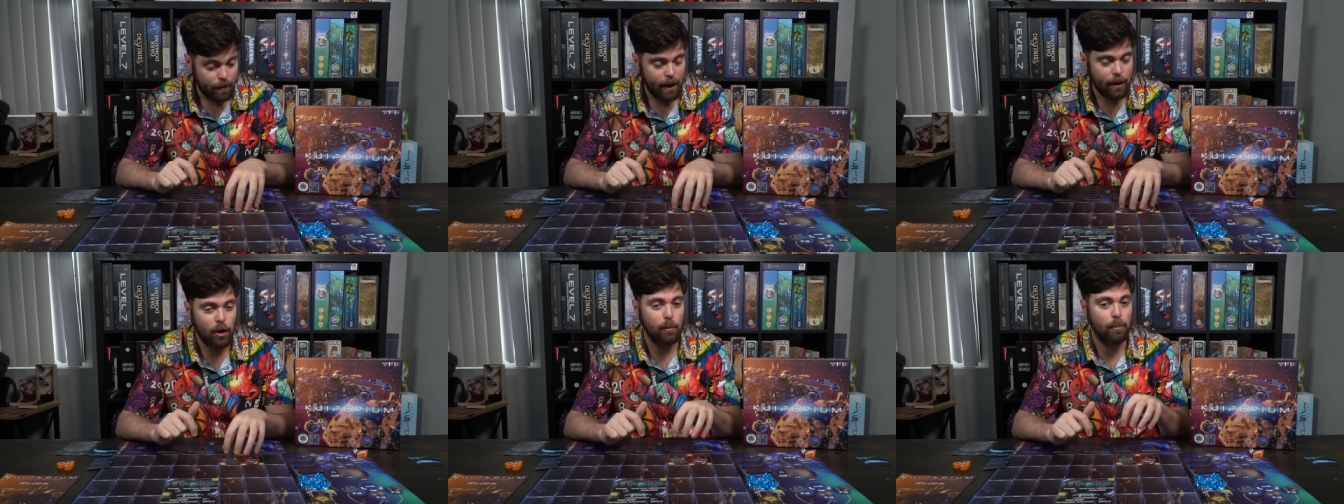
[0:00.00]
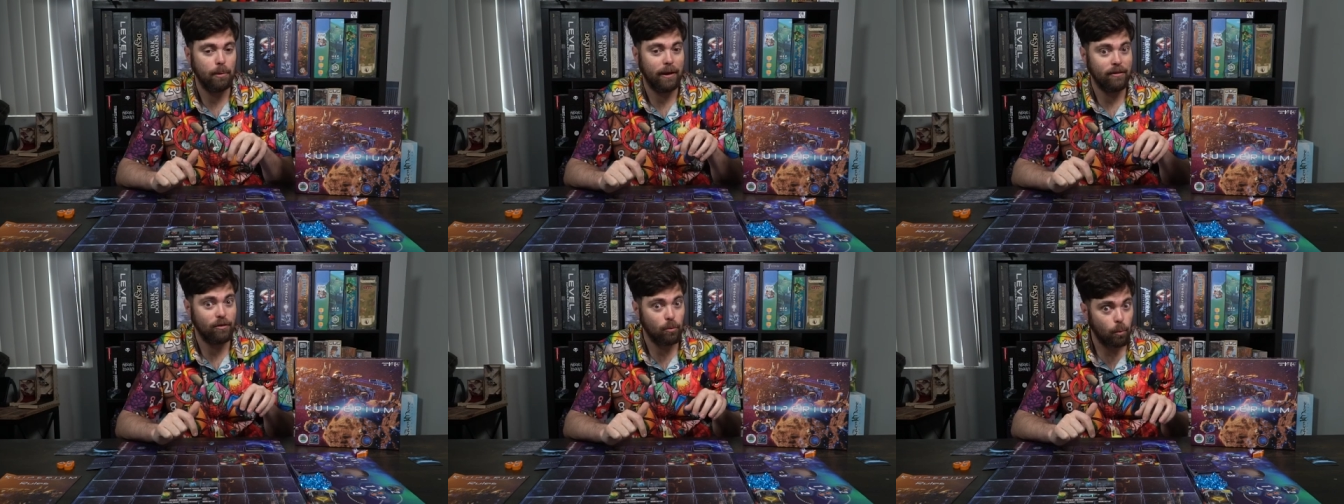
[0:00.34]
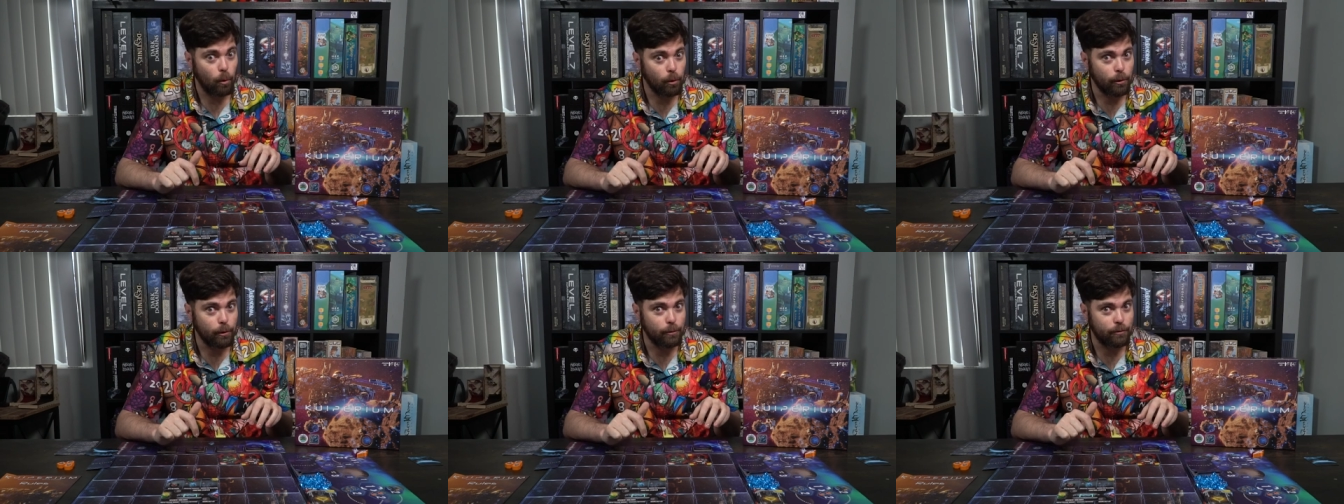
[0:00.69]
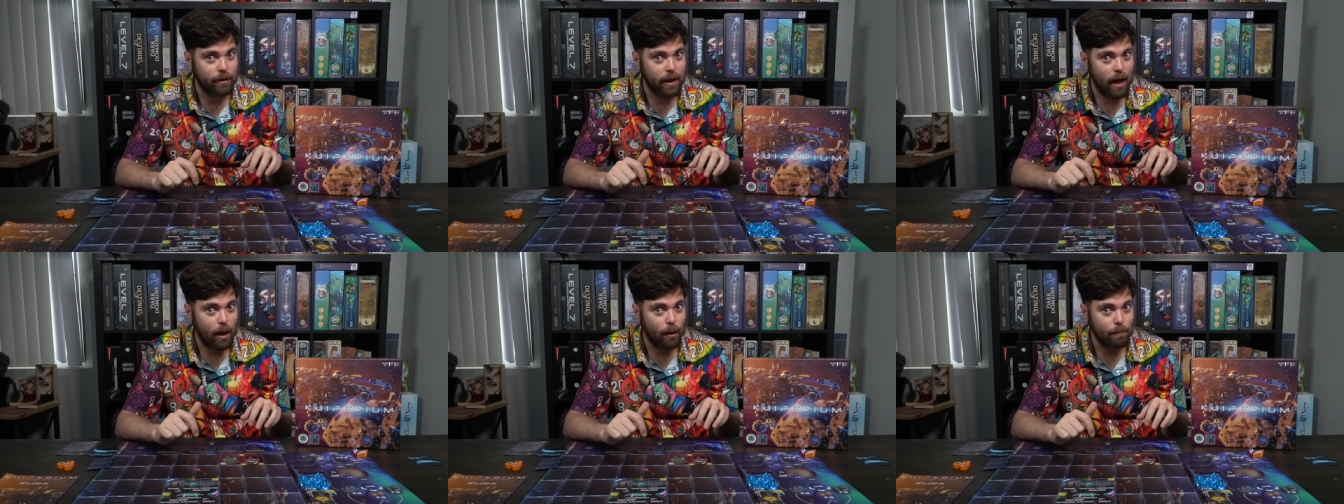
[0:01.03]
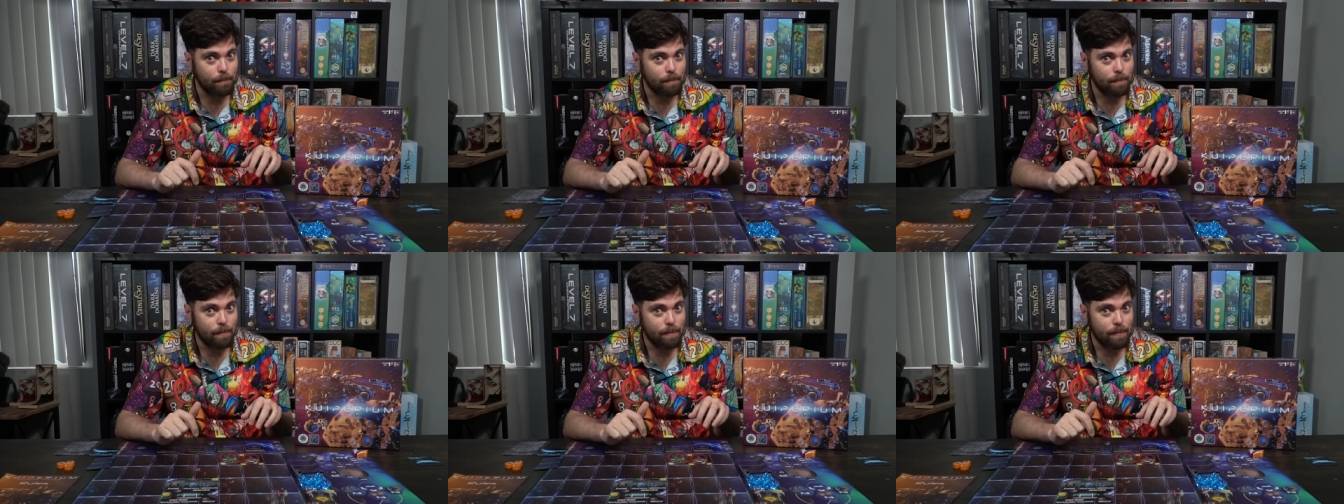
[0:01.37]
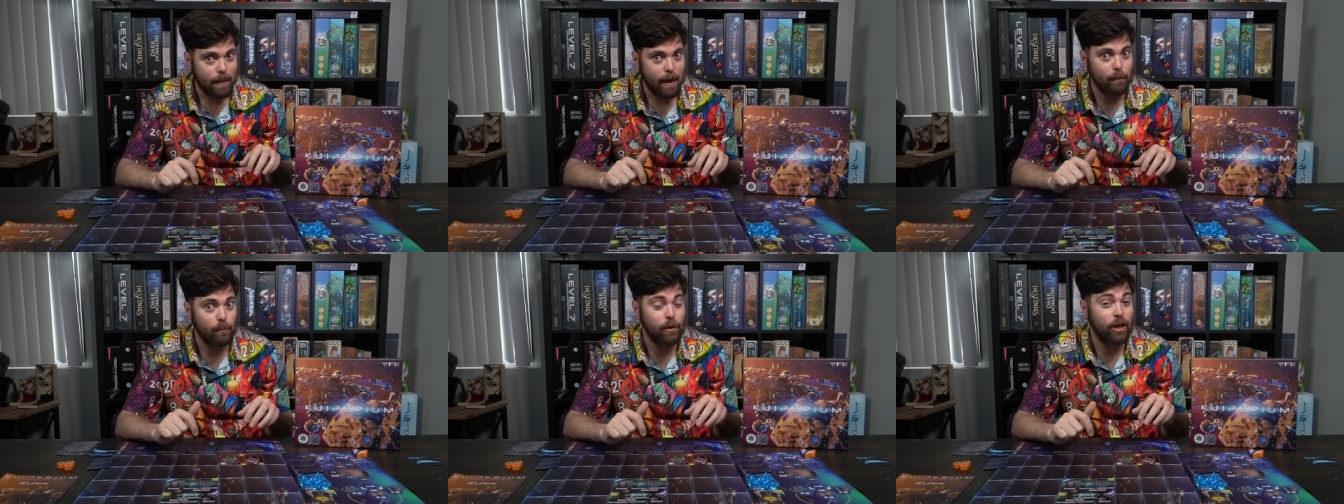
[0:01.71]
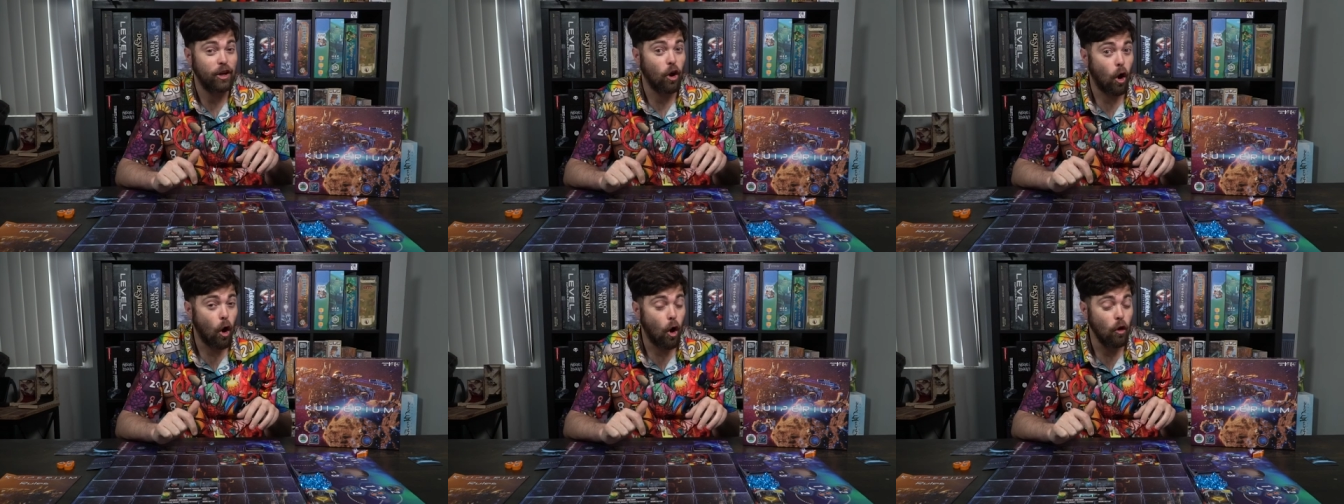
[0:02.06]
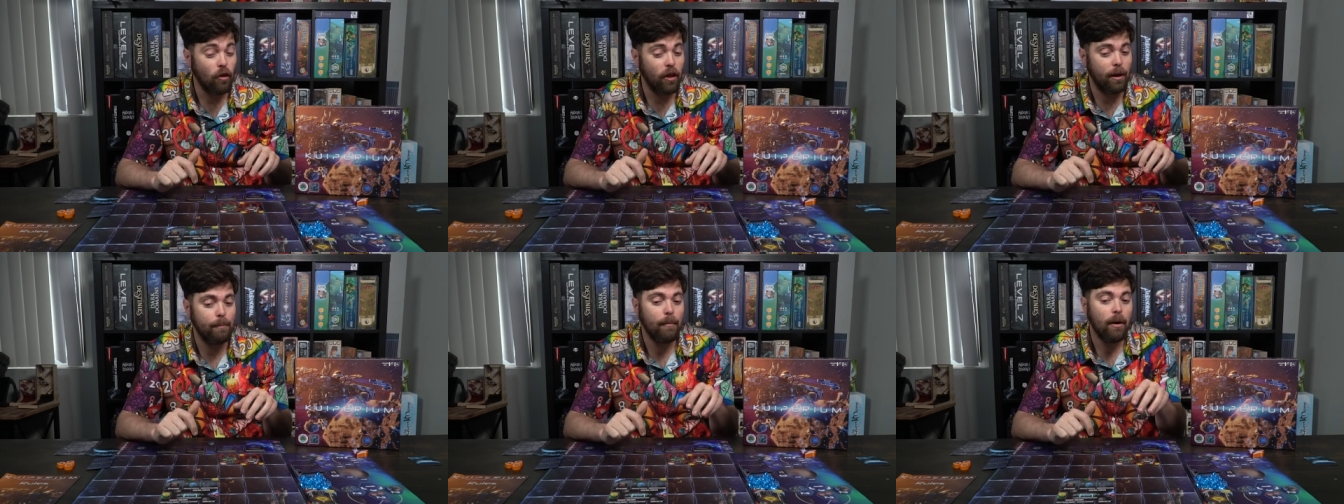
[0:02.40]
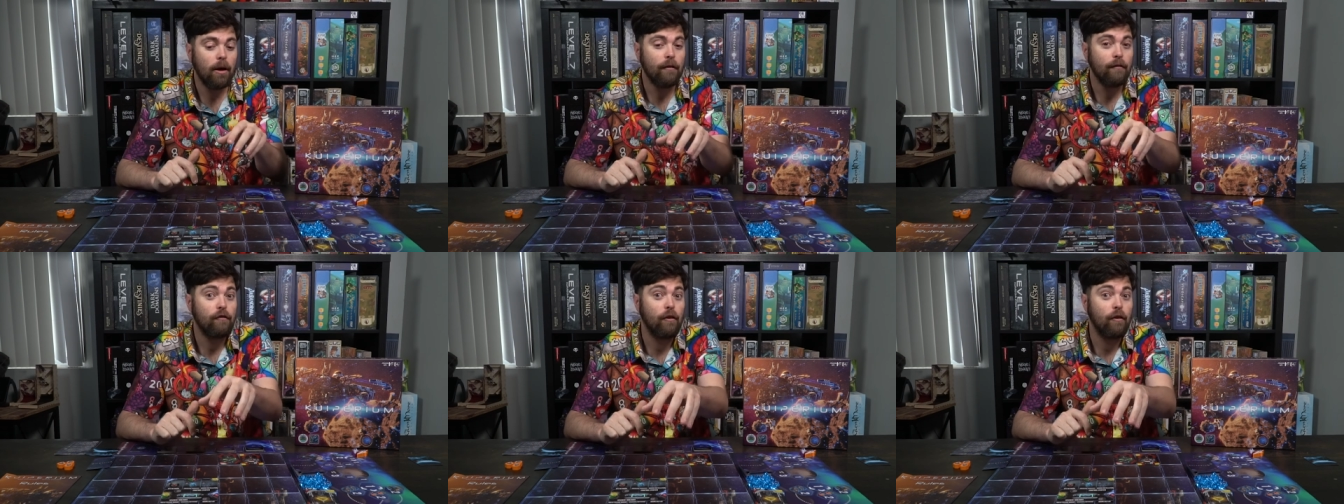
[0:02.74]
and you place workers down and recall them